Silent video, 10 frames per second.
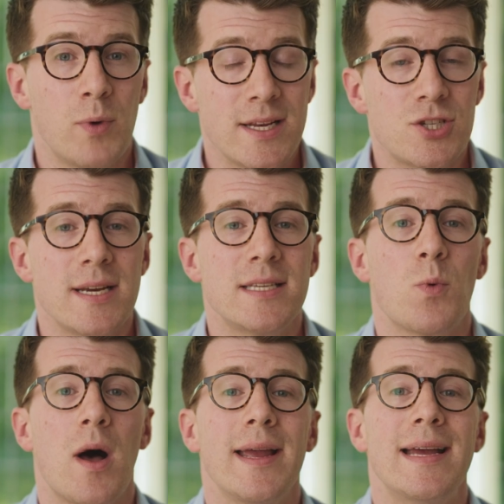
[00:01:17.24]
which is
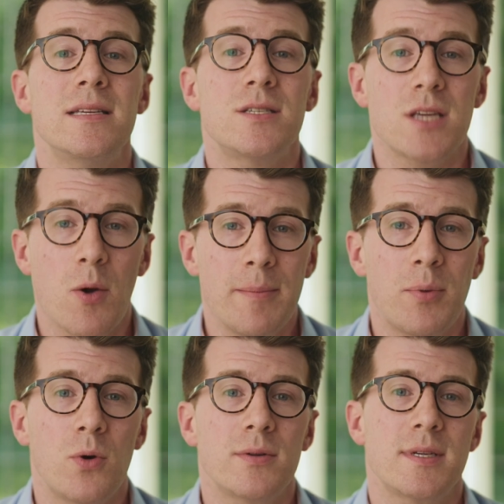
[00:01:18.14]
why it's so
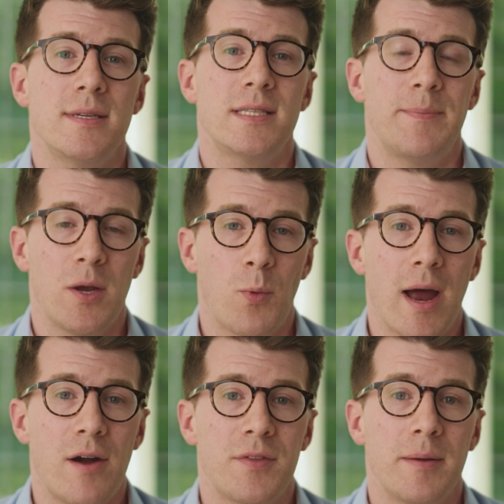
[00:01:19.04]
important to be
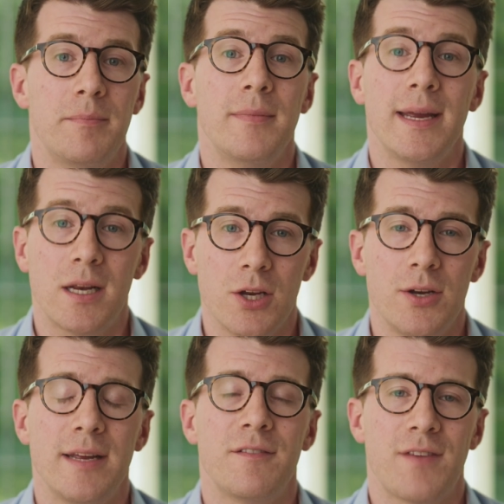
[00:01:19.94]
aware of them,
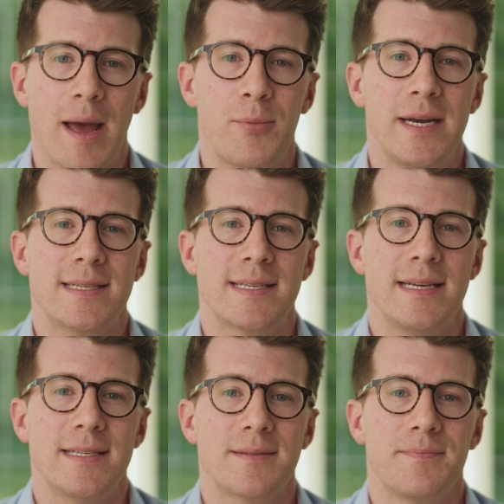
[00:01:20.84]
including Fabry
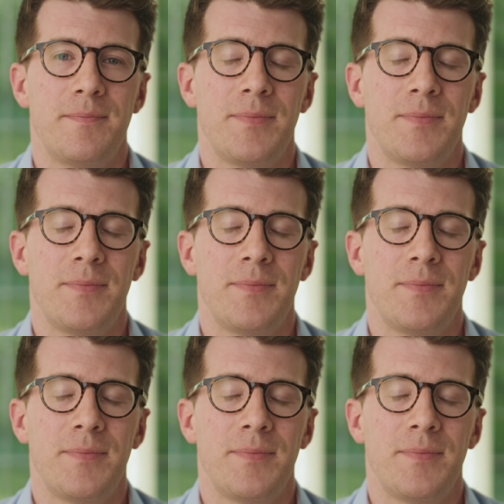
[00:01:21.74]
disease.